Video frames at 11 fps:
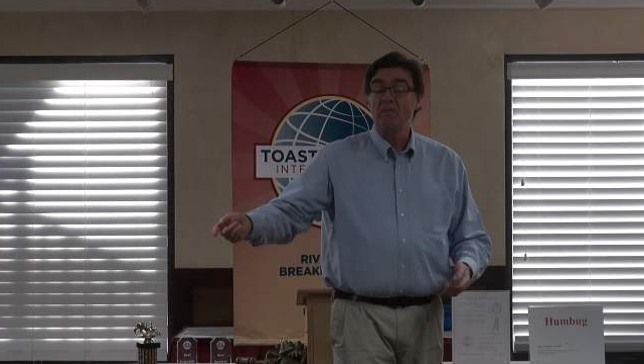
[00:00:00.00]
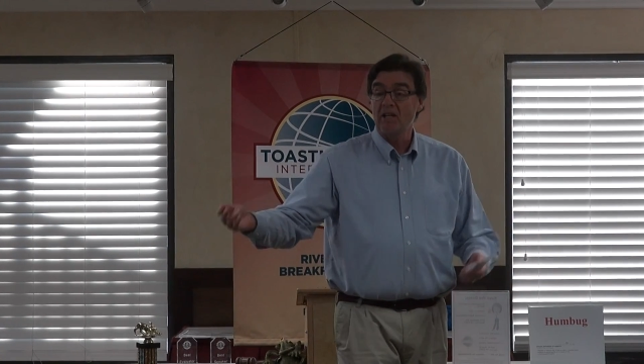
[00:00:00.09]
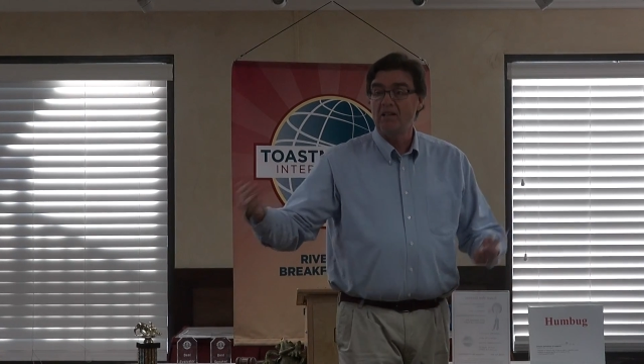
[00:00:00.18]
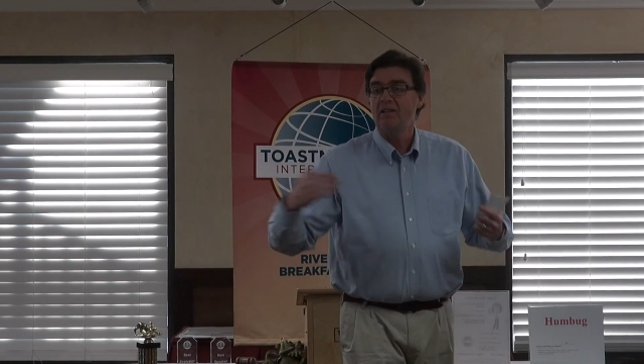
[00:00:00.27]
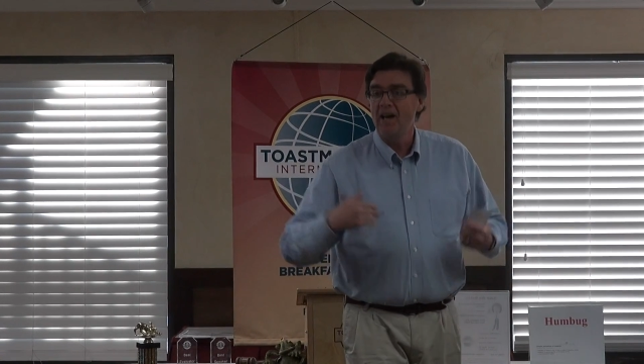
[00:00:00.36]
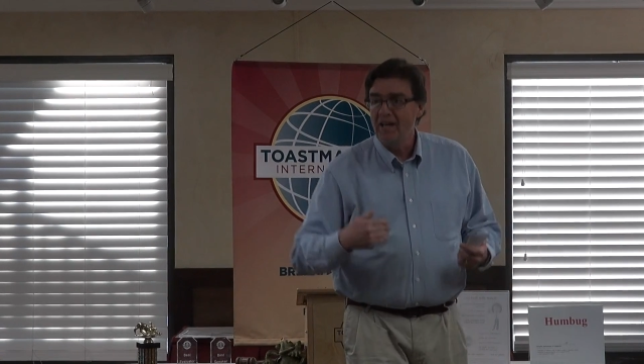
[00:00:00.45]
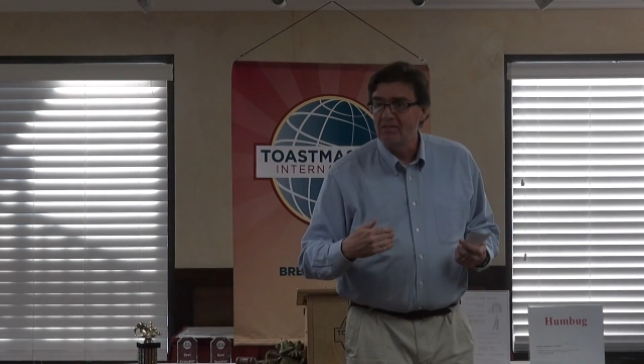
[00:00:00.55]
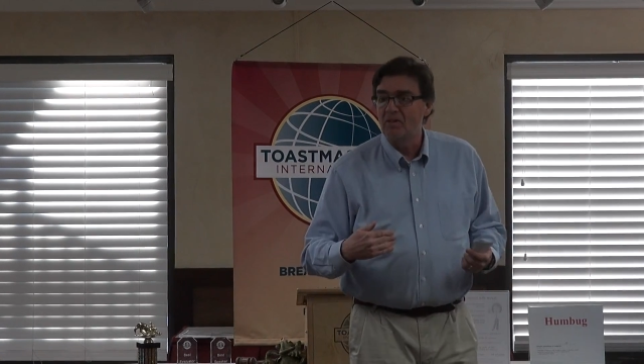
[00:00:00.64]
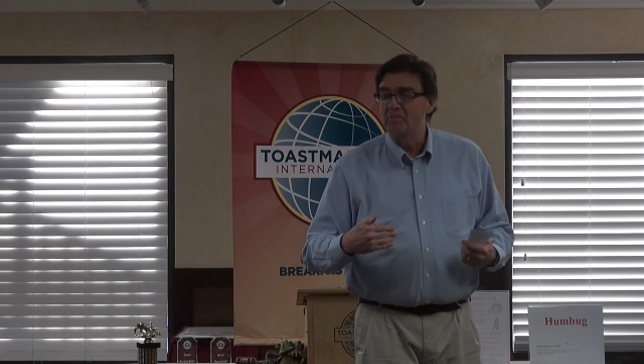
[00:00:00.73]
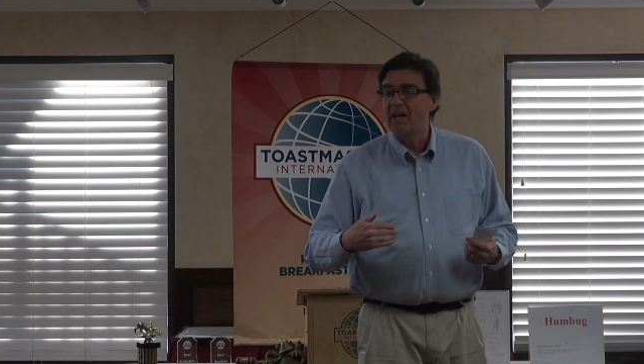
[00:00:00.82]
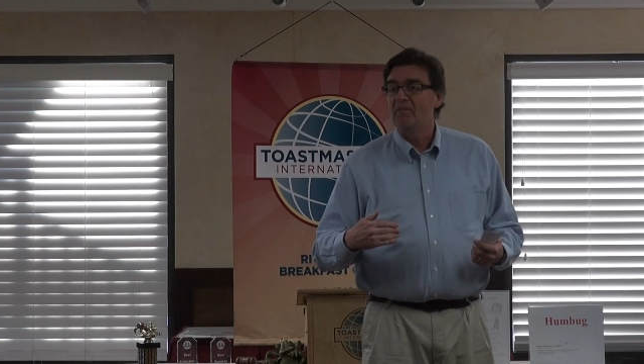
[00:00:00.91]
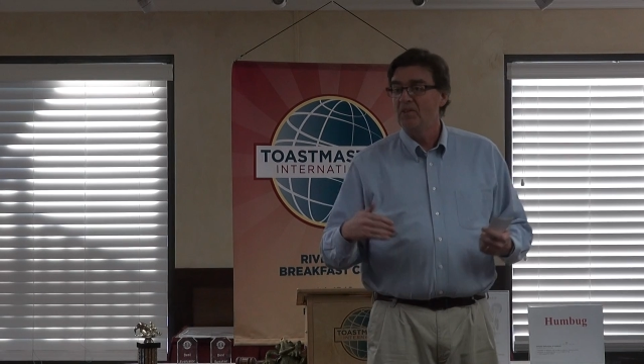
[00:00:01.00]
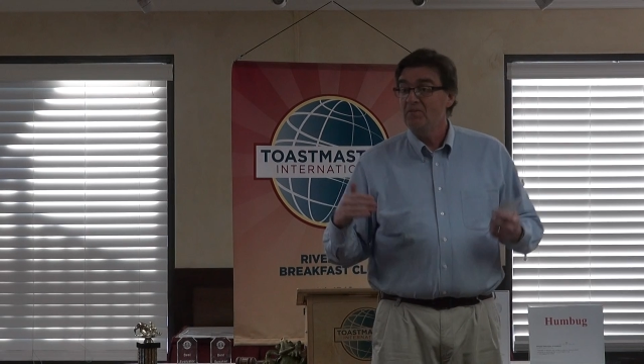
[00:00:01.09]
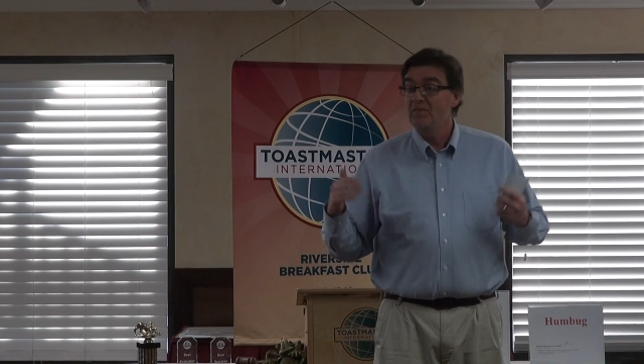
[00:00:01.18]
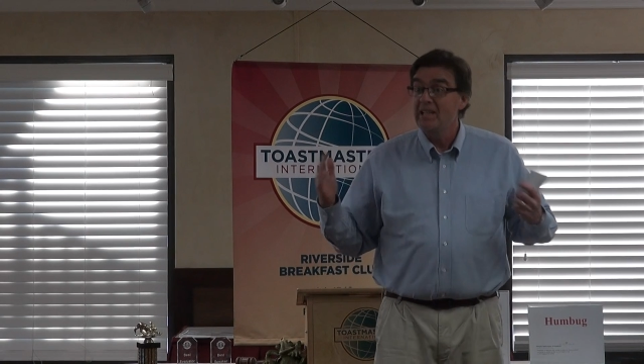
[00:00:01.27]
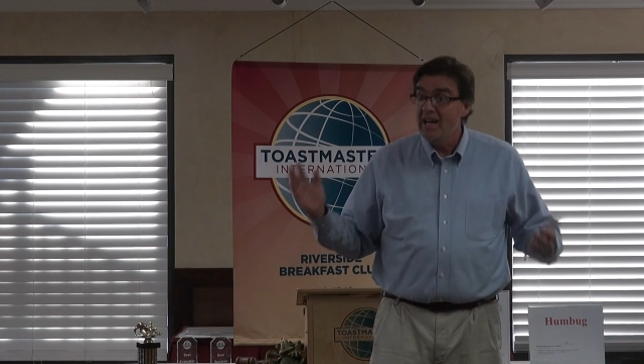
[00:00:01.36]
I've got a lot of them now,
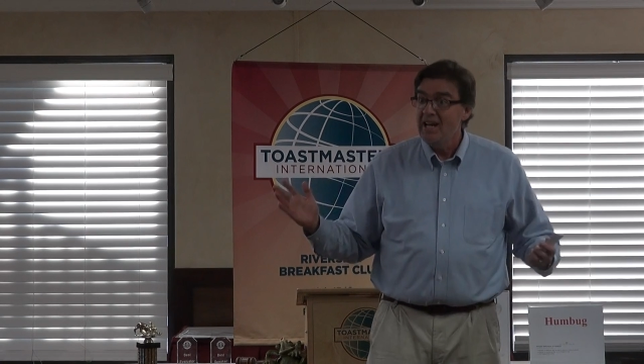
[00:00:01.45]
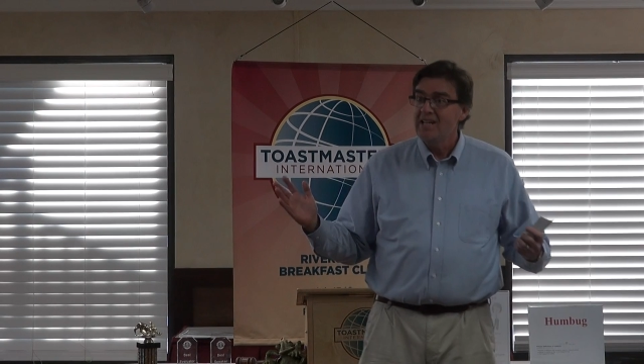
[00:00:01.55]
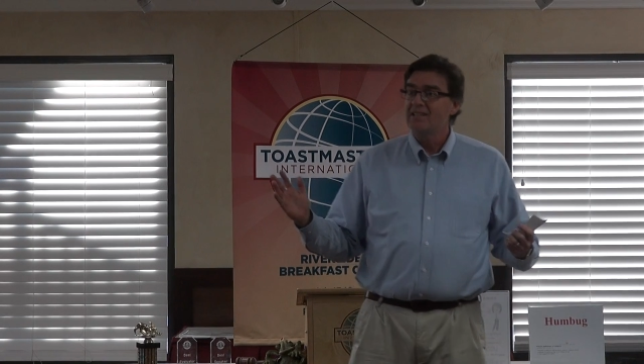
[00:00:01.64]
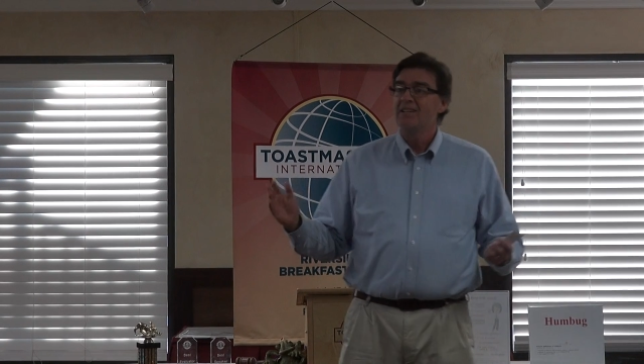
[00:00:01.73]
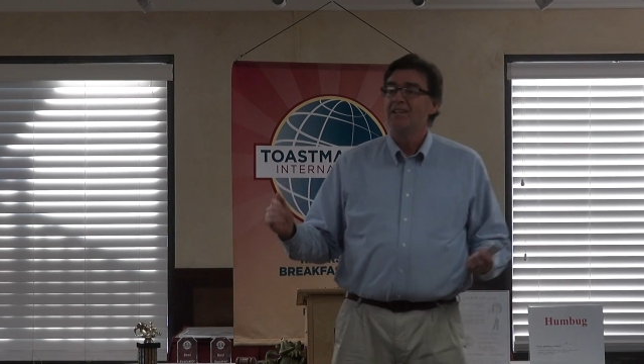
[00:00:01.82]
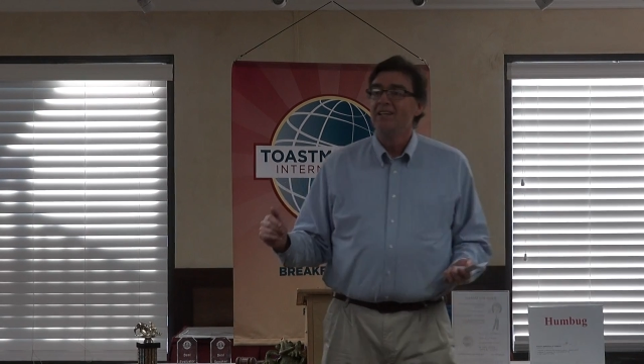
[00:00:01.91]
58.